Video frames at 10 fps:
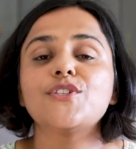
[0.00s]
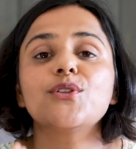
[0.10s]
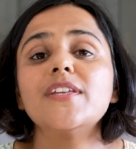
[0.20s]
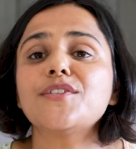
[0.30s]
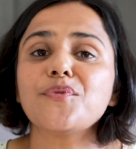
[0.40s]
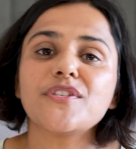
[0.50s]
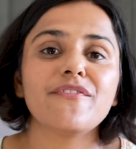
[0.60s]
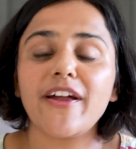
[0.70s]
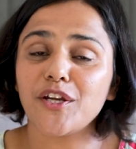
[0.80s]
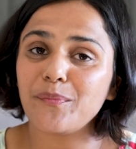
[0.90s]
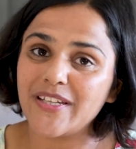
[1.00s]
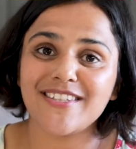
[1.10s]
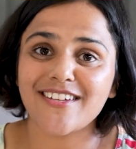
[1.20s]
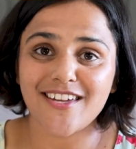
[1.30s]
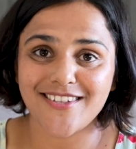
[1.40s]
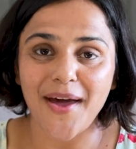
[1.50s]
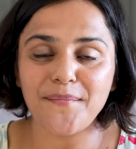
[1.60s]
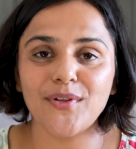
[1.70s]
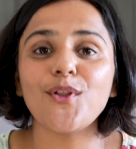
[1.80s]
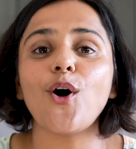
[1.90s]
So, this was a very basic
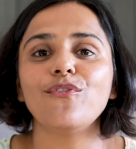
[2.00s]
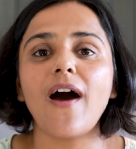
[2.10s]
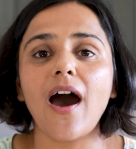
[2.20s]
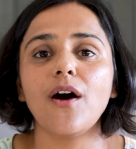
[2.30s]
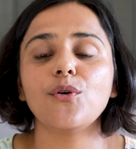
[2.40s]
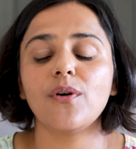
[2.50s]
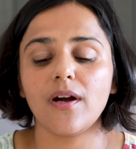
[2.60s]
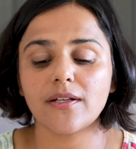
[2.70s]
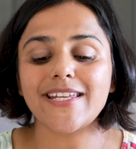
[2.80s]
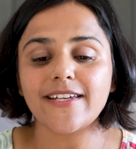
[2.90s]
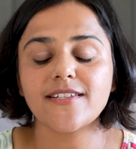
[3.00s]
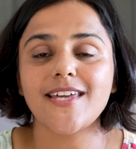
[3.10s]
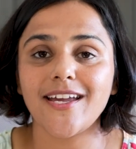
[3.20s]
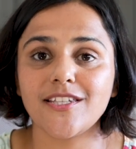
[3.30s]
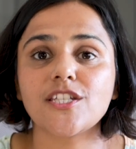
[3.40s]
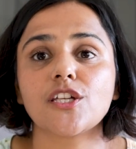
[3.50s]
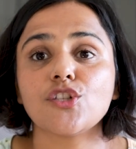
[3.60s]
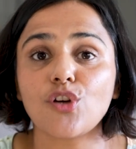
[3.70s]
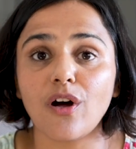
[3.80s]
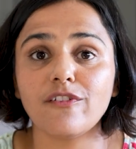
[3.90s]
example of how data science can
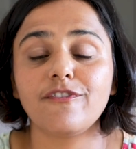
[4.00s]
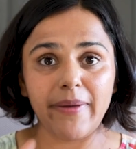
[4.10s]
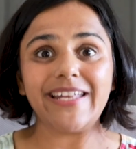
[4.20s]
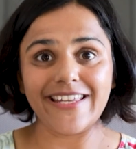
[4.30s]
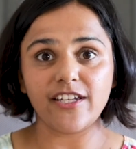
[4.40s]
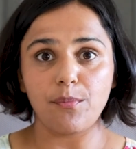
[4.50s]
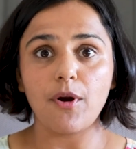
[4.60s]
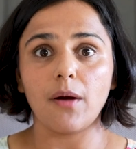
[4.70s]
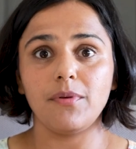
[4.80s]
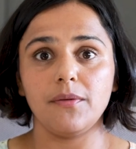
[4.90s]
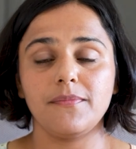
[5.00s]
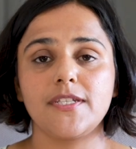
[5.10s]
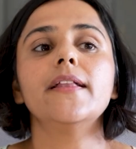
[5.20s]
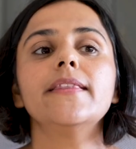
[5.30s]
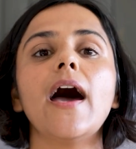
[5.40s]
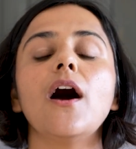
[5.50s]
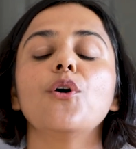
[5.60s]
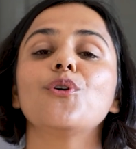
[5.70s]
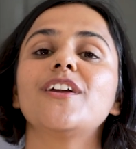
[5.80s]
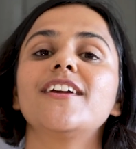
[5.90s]
solve big data problems.
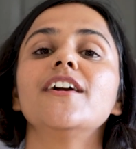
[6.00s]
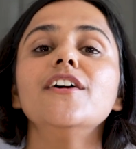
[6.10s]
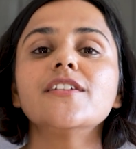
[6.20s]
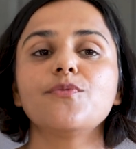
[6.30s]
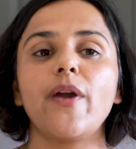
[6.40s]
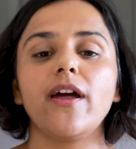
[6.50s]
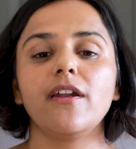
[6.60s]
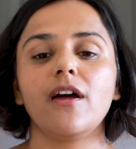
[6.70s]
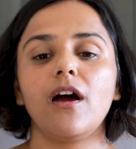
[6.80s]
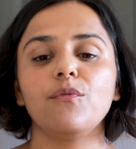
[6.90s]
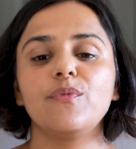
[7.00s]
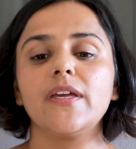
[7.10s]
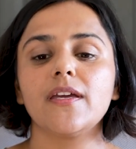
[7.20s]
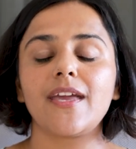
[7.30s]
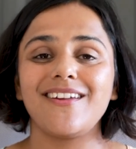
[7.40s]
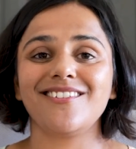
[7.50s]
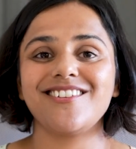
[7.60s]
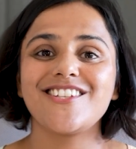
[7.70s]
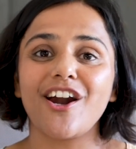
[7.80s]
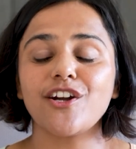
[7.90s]
Now, here's where we can
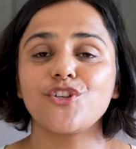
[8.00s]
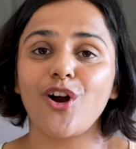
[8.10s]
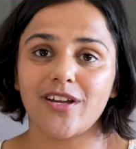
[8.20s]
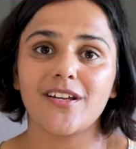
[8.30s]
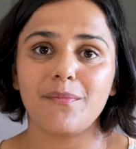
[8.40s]
start talking